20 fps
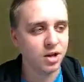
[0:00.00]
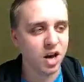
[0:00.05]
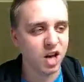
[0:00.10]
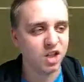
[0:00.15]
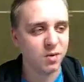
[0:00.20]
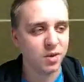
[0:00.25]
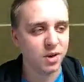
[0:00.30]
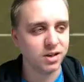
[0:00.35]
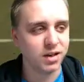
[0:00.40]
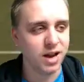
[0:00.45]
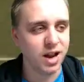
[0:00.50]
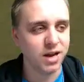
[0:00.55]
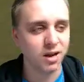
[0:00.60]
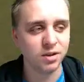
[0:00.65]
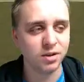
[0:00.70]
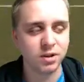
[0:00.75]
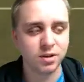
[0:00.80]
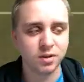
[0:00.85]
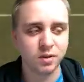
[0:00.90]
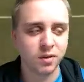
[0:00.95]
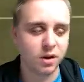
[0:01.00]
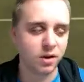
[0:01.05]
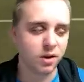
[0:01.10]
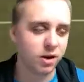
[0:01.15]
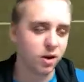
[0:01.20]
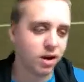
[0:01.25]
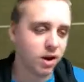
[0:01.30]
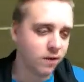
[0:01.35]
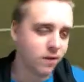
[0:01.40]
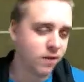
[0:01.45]
Josh McDaniels is a
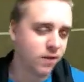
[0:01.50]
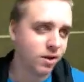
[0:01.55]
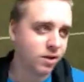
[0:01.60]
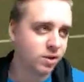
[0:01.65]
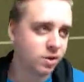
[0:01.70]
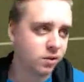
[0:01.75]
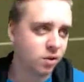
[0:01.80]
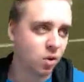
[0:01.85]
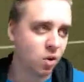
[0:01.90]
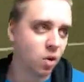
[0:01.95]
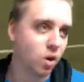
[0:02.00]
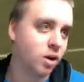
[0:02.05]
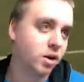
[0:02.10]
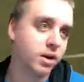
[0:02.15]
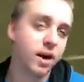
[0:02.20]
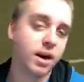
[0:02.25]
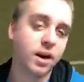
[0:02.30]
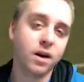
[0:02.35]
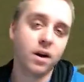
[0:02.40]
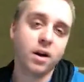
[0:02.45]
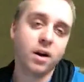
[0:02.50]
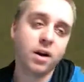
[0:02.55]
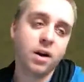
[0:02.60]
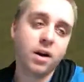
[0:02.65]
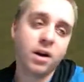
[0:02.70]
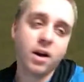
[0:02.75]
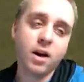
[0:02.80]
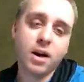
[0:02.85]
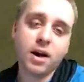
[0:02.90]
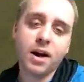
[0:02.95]
very good offensive coordinator.
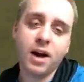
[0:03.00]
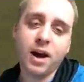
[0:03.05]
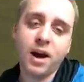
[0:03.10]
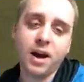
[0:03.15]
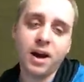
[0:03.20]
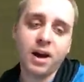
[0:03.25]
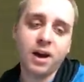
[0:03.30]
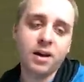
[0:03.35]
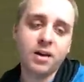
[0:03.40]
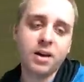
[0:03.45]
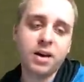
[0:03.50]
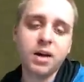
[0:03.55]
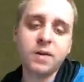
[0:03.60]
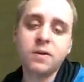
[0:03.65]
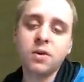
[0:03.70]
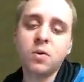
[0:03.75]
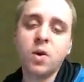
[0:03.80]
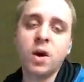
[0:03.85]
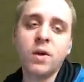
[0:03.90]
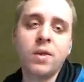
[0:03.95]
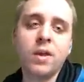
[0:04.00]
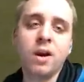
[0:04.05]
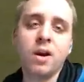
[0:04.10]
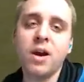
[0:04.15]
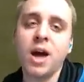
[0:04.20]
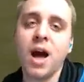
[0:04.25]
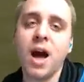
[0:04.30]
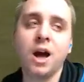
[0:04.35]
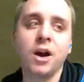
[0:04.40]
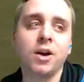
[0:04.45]
And even when they're
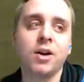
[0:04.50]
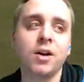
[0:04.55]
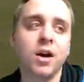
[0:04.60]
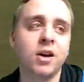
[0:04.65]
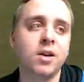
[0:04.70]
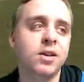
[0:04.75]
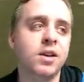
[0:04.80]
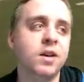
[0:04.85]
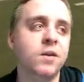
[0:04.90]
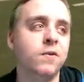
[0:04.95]
not good on